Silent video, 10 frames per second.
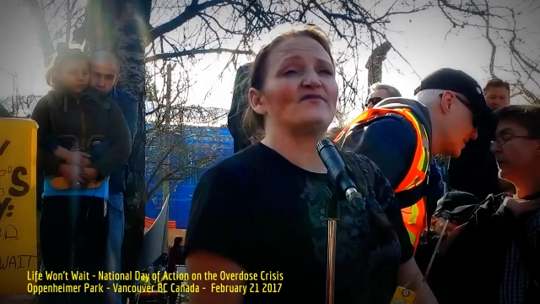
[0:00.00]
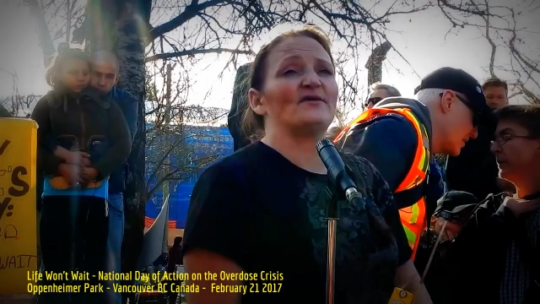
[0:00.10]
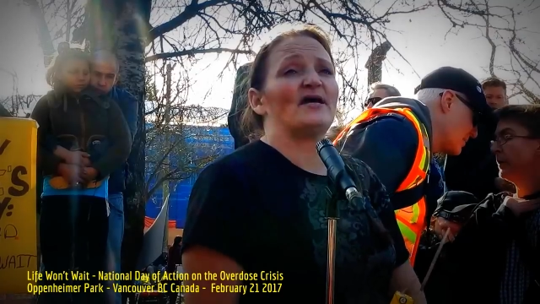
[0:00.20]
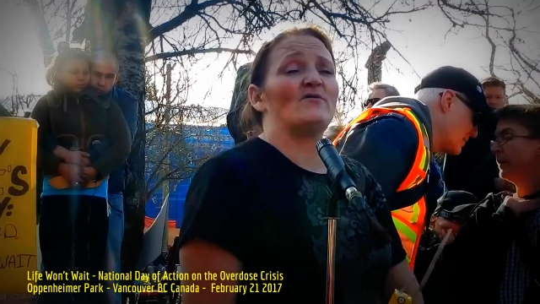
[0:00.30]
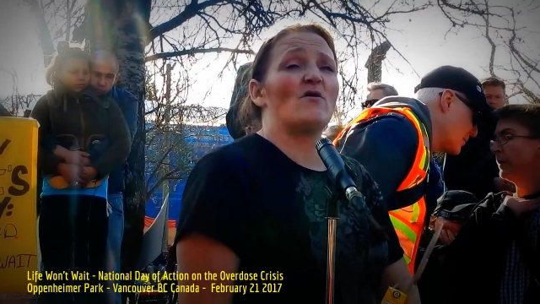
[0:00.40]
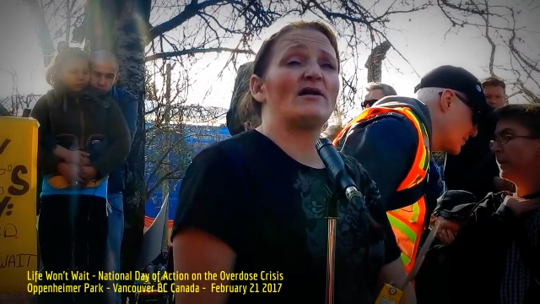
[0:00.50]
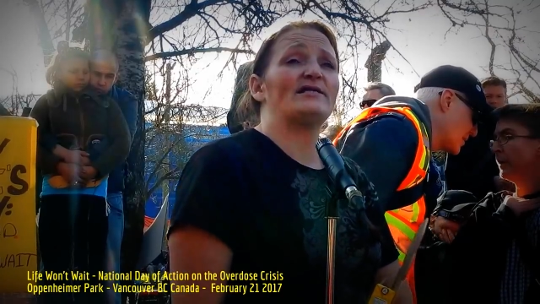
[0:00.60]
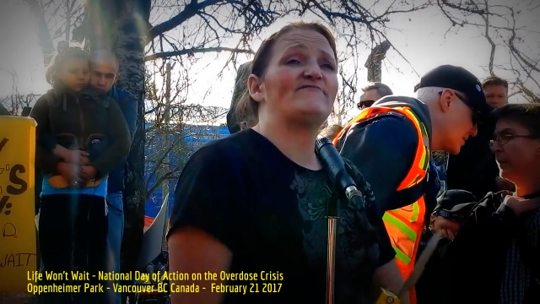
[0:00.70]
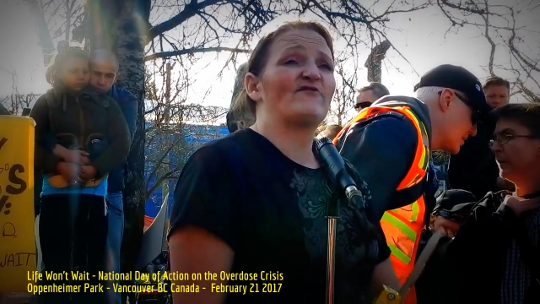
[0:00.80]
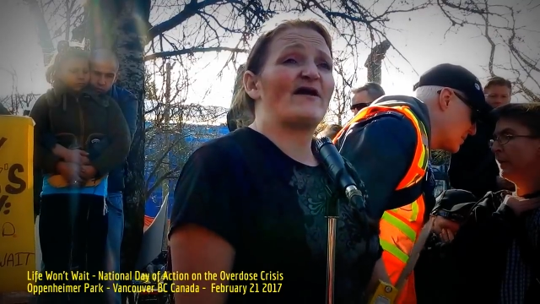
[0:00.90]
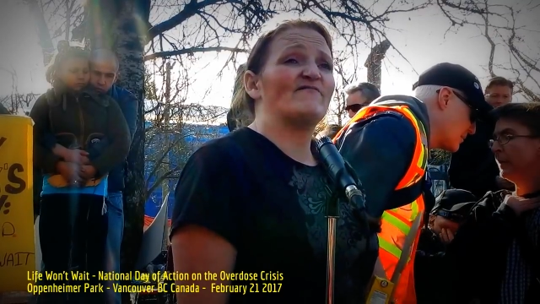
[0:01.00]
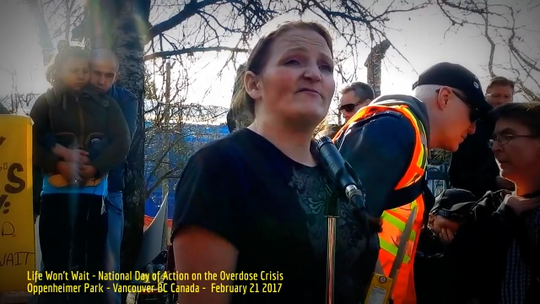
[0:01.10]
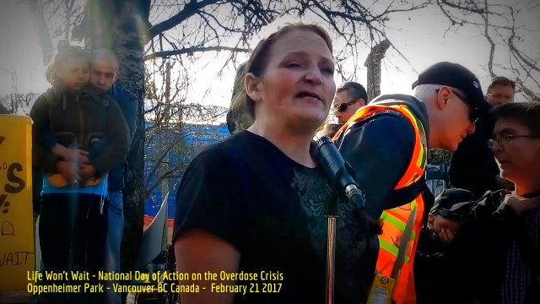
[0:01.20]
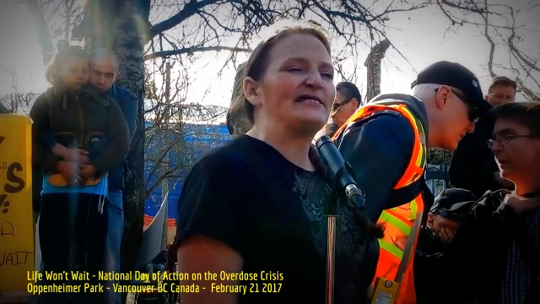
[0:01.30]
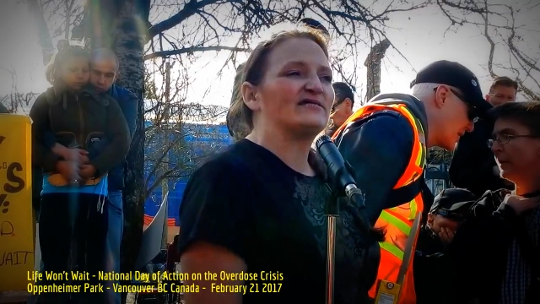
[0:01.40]
Speaker 1: thing I wanted for
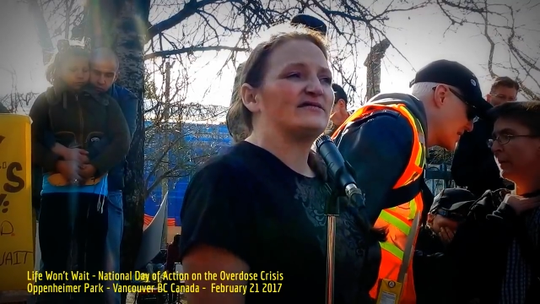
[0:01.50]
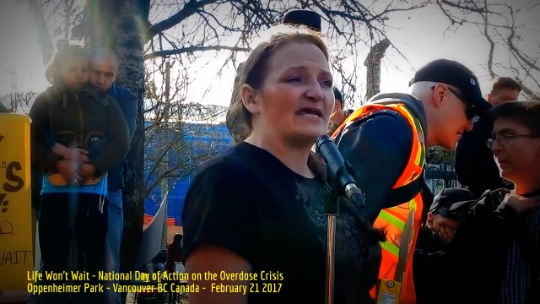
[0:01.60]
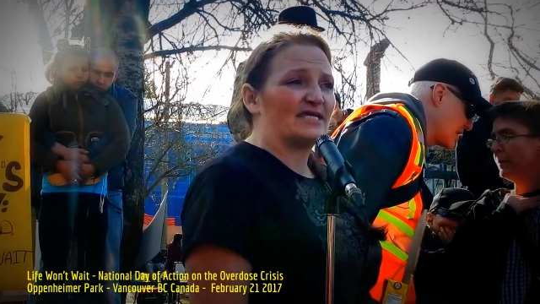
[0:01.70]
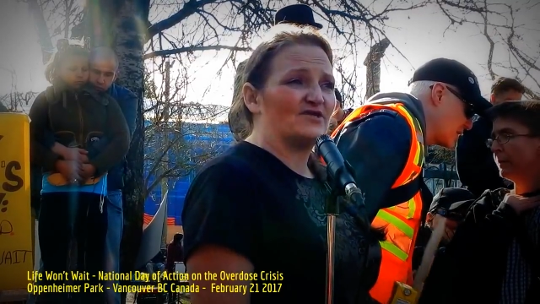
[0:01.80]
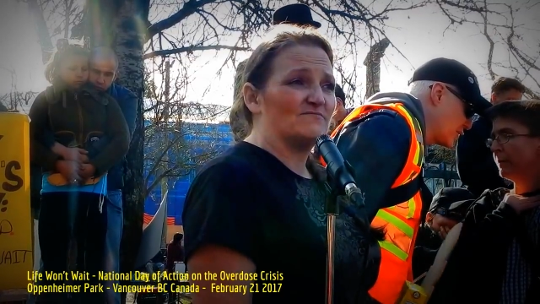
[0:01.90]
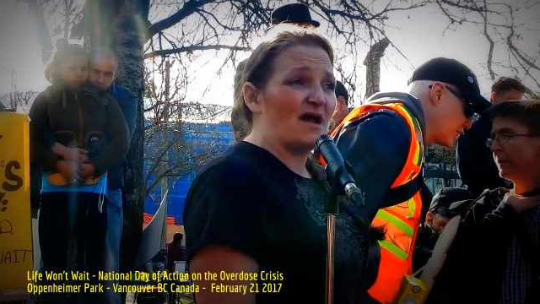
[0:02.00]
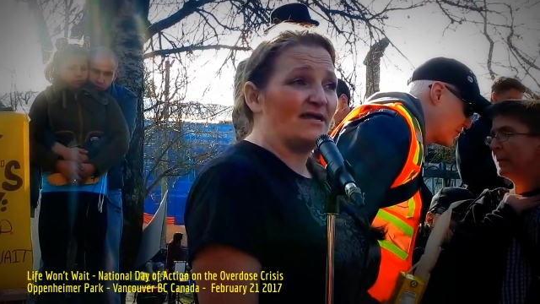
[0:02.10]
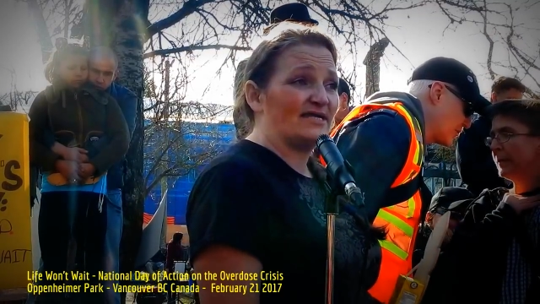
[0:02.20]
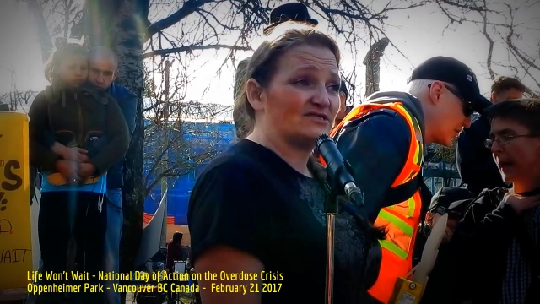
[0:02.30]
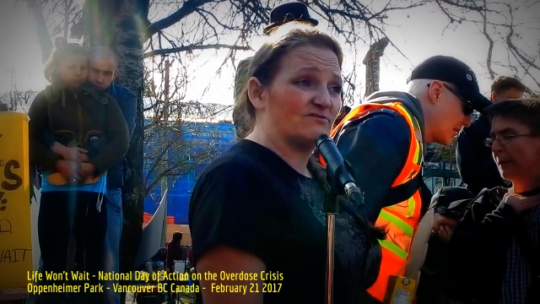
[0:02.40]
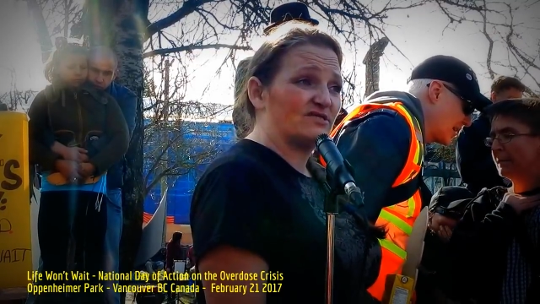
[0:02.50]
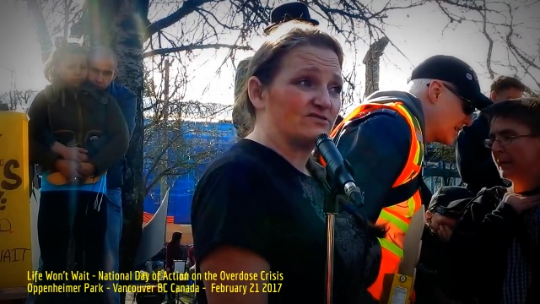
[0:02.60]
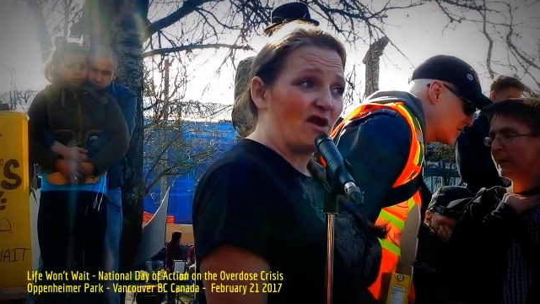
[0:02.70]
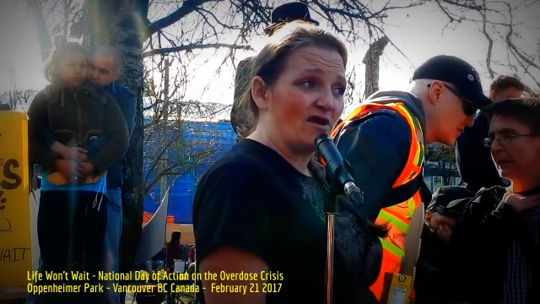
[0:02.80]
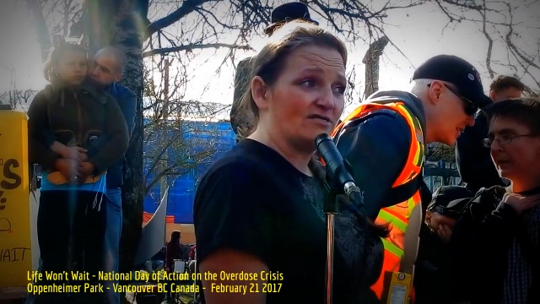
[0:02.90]
everybody to take in their mind as we
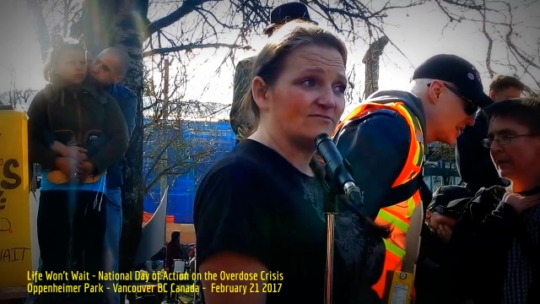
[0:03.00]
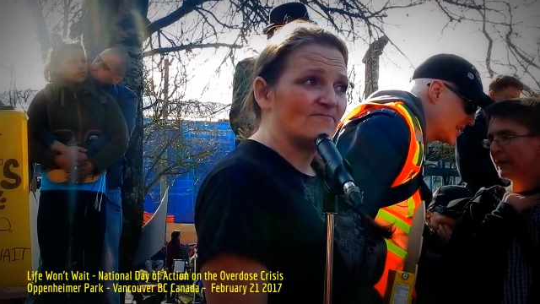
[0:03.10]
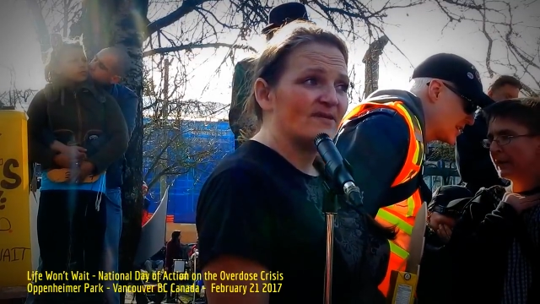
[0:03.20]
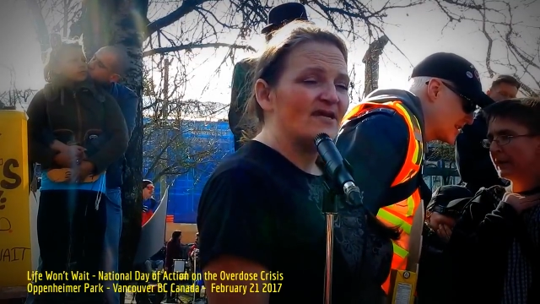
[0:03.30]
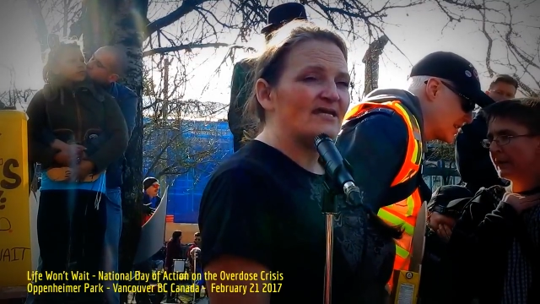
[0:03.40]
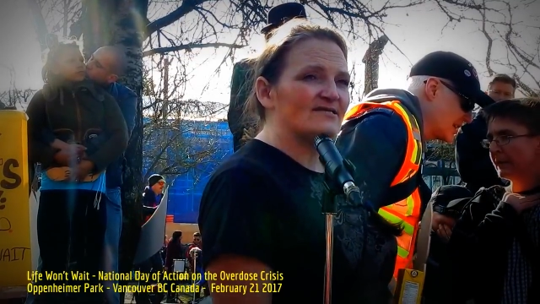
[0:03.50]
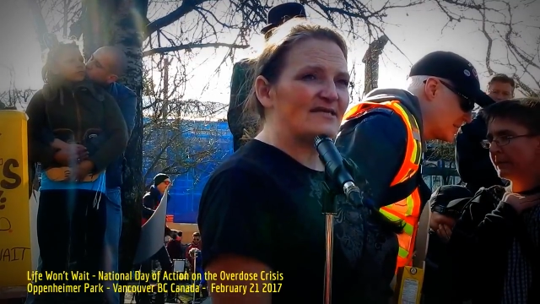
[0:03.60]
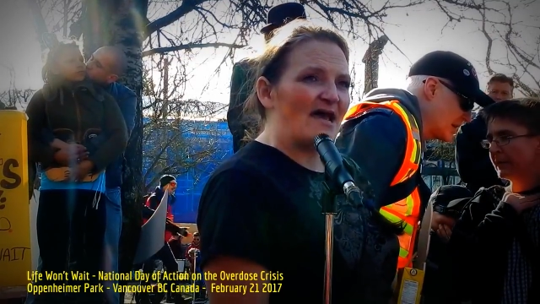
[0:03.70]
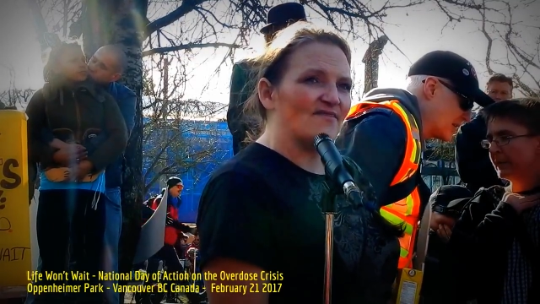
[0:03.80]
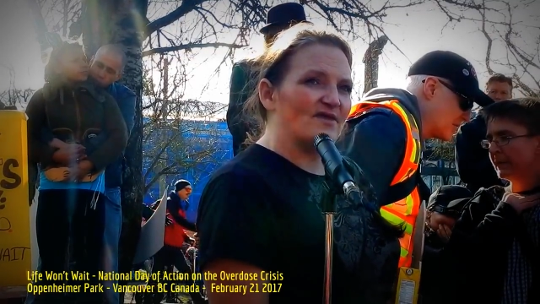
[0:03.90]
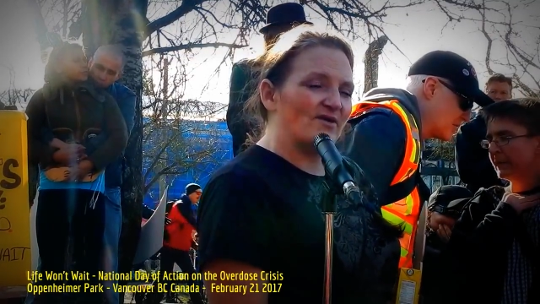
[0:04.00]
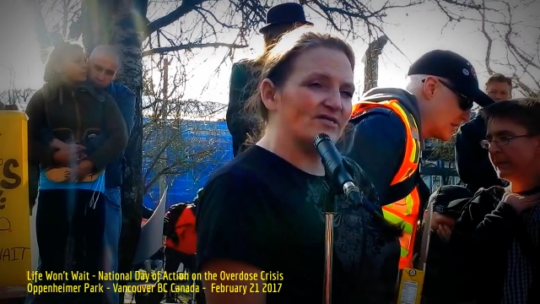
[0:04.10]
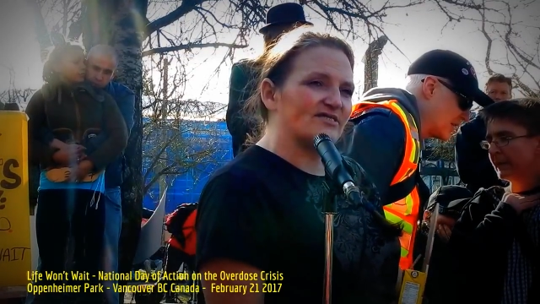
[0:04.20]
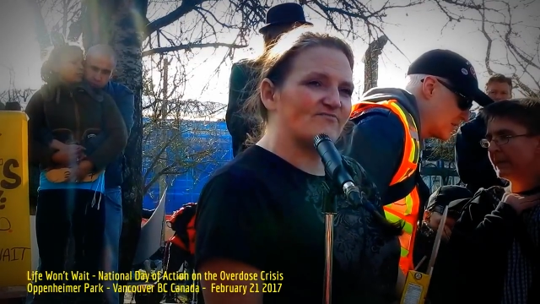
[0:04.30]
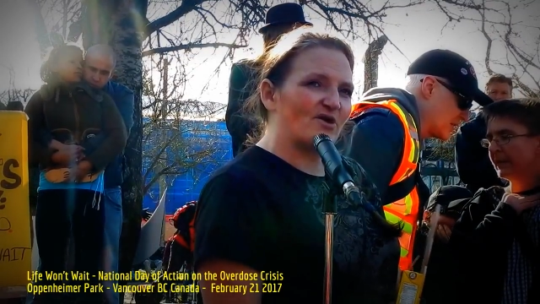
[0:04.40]
start is that
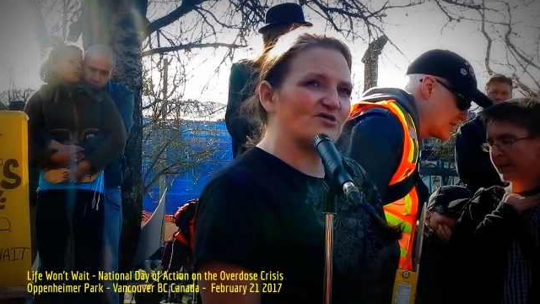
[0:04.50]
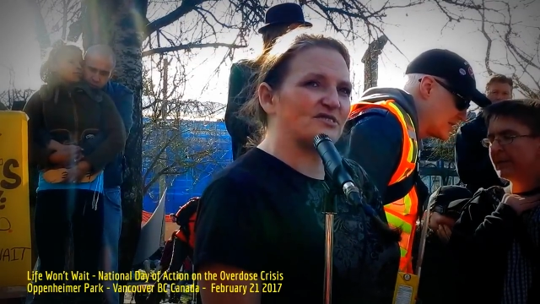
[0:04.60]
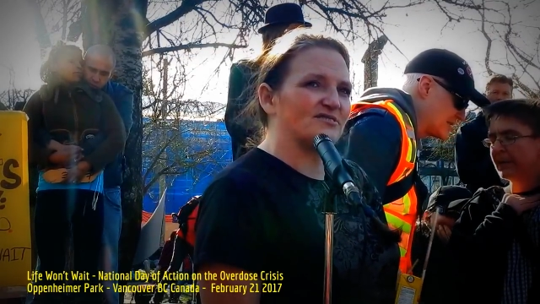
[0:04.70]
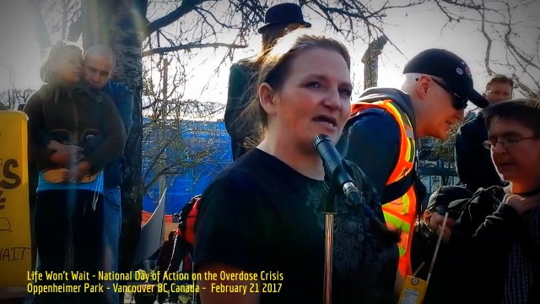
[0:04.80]
there is a person